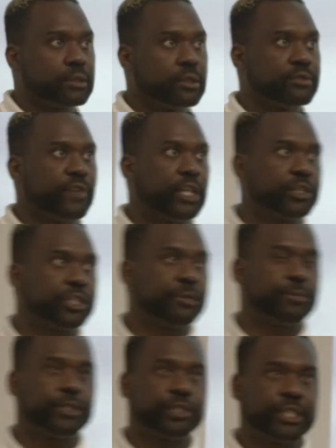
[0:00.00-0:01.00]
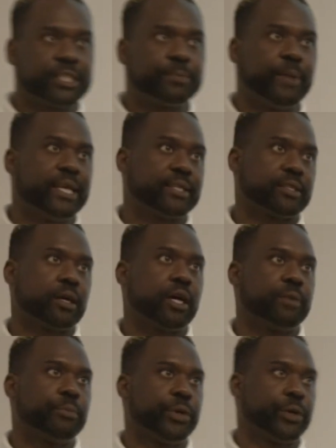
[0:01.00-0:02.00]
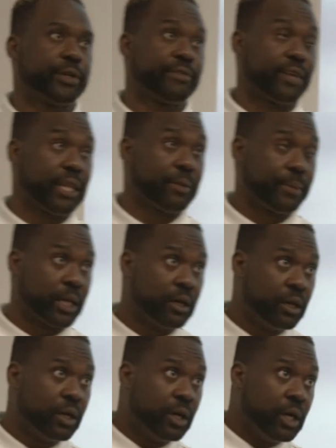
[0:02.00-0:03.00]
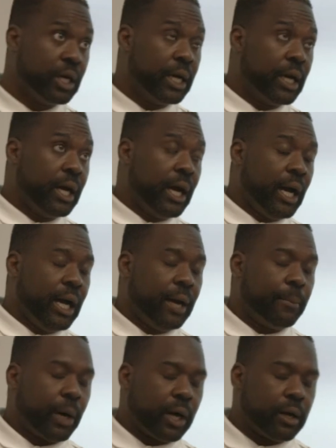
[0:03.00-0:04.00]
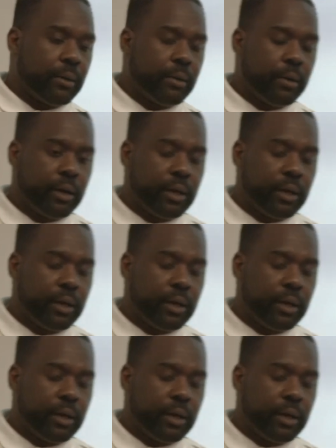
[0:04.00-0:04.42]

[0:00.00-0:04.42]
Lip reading: The fellowship was just based on pure development. But